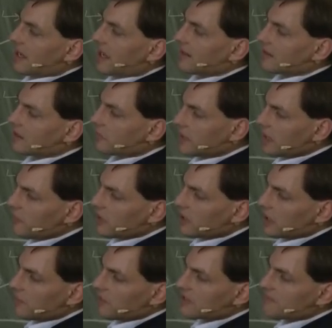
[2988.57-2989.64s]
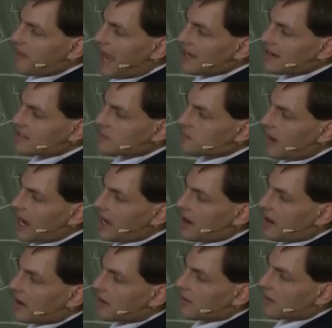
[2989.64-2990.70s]
and the derivative is minus
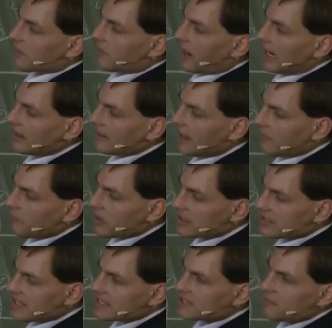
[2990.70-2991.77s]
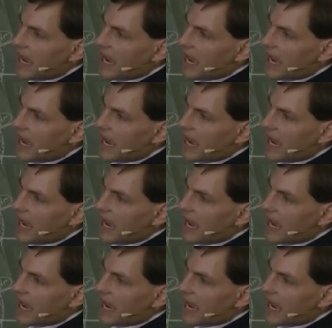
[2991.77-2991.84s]
1, right? And then with this